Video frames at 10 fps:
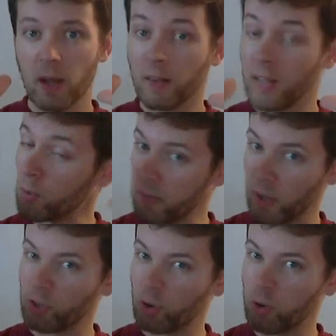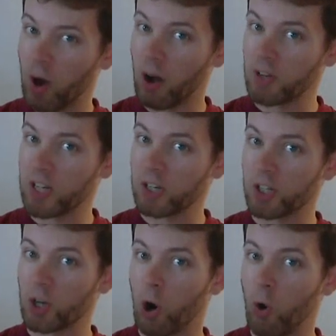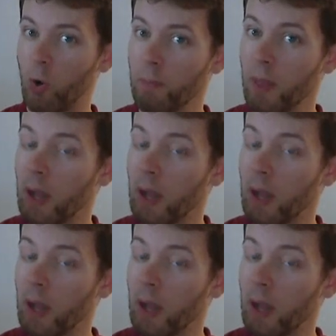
That was about 200 years ago,